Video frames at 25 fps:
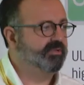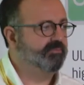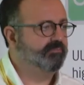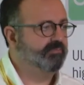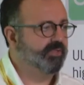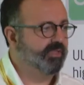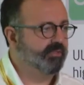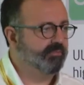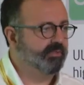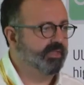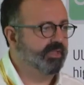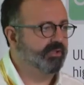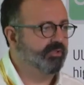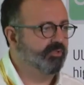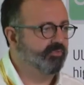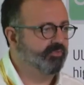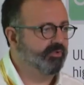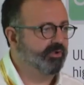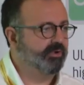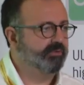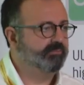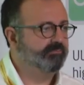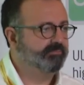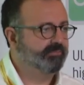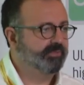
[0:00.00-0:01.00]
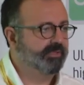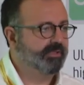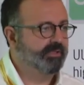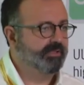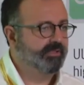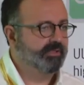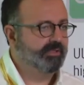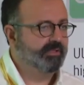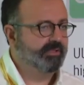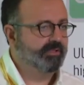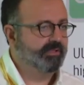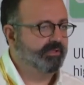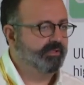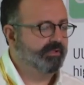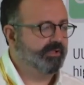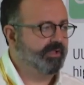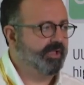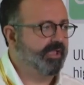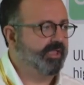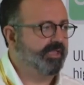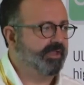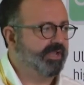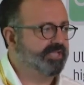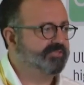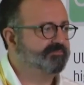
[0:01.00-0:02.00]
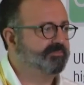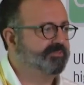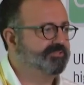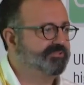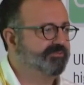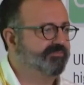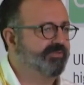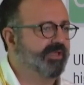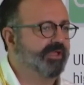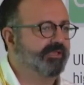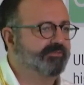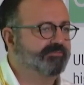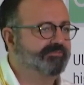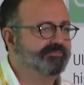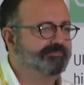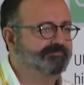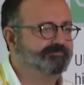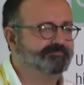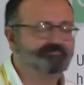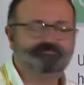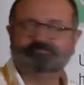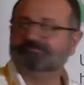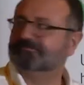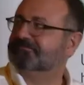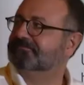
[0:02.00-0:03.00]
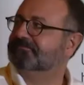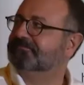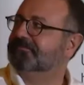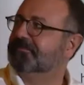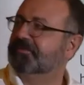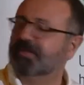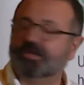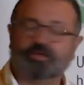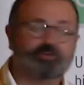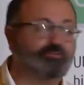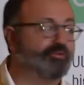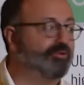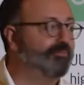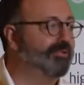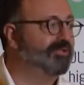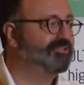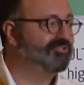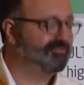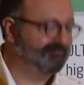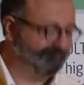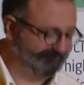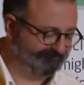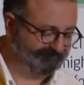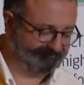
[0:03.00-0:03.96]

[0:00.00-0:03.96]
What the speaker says: and maybe another higher aspects of life. Thank you very much.